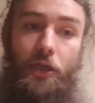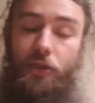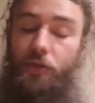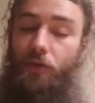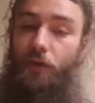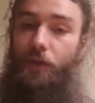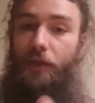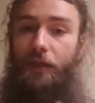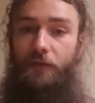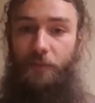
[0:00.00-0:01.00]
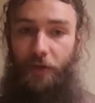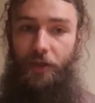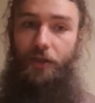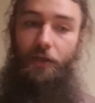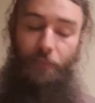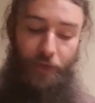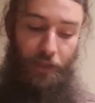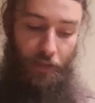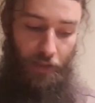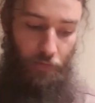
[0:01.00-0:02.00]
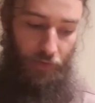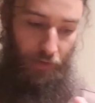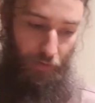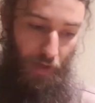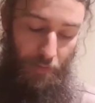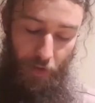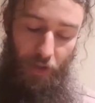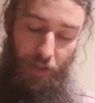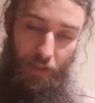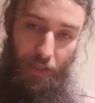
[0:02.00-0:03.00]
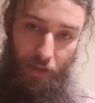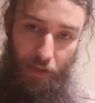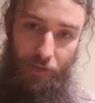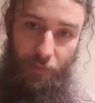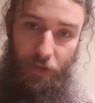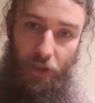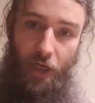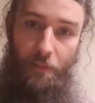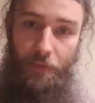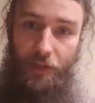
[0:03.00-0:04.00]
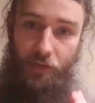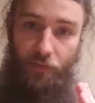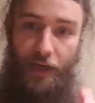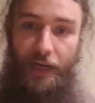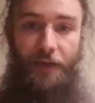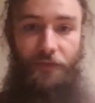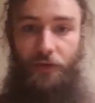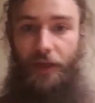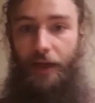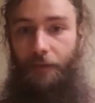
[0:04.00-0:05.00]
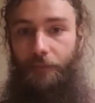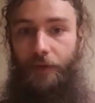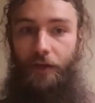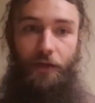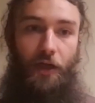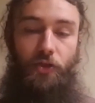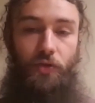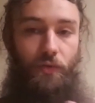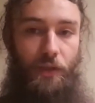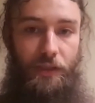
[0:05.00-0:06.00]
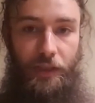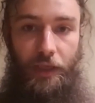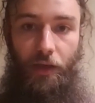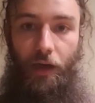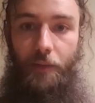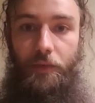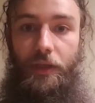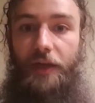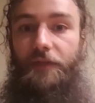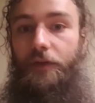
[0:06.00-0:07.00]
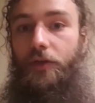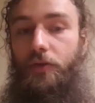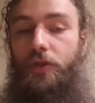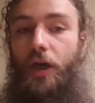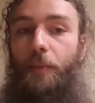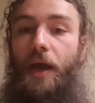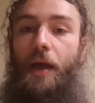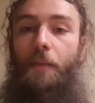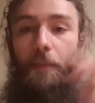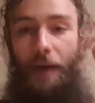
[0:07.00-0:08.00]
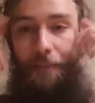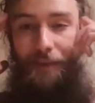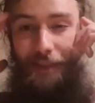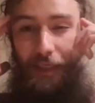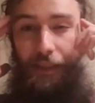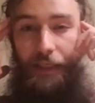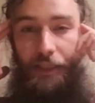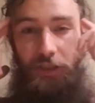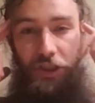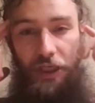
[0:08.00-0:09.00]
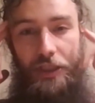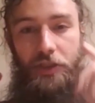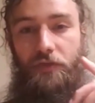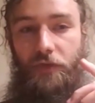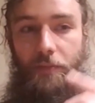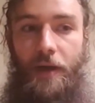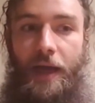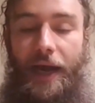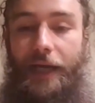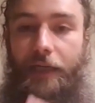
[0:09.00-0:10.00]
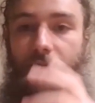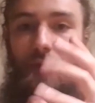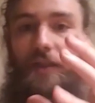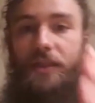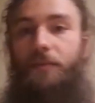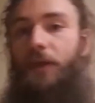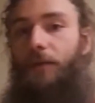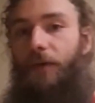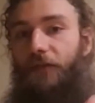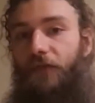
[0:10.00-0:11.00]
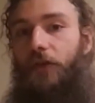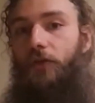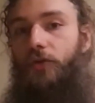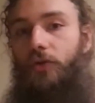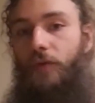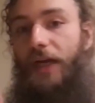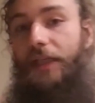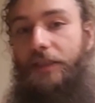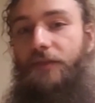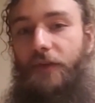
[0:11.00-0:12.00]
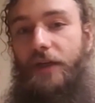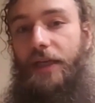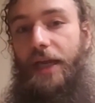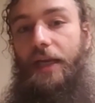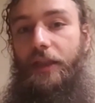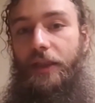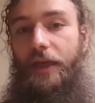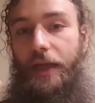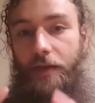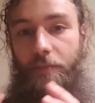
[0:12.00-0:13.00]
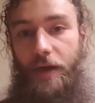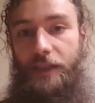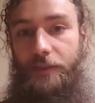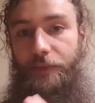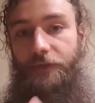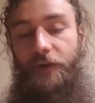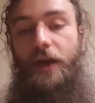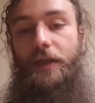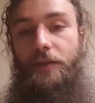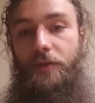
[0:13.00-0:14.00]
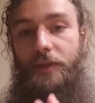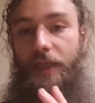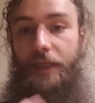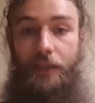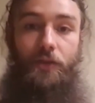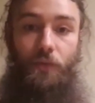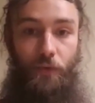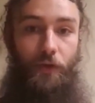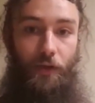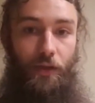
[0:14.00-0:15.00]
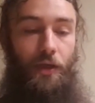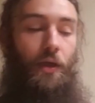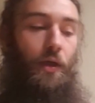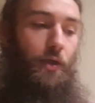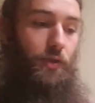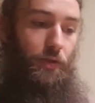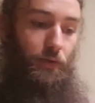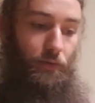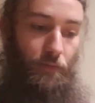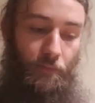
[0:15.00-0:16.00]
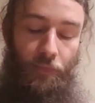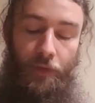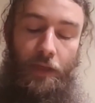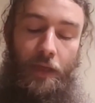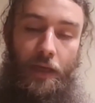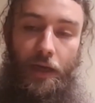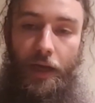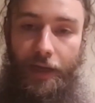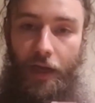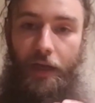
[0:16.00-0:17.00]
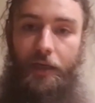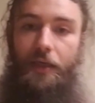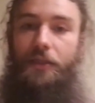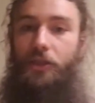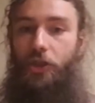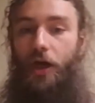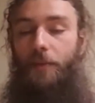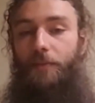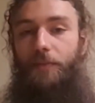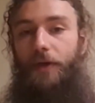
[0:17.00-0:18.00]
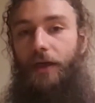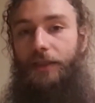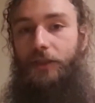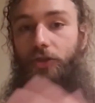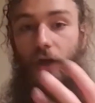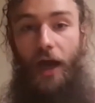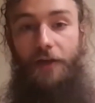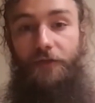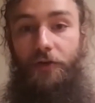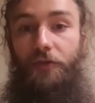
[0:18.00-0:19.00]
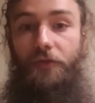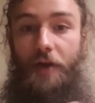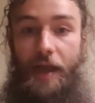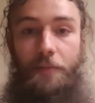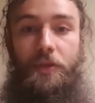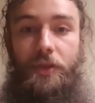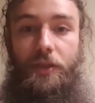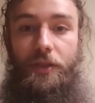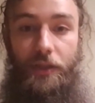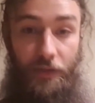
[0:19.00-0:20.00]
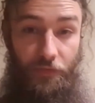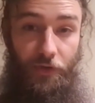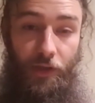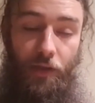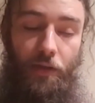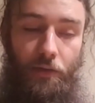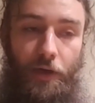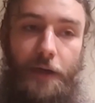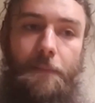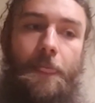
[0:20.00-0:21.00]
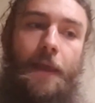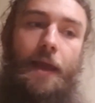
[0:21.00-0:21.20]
So Allah gives barakah. And it was a great barakah that I lost my job because right after that, not two weeks later, alhamdulillah, I found a new job. But my mentality had changed from I need to find something in my field to I need to find anything I can possibly find because I need to work. So I got in as a job as a driver for Amazon delivering, right?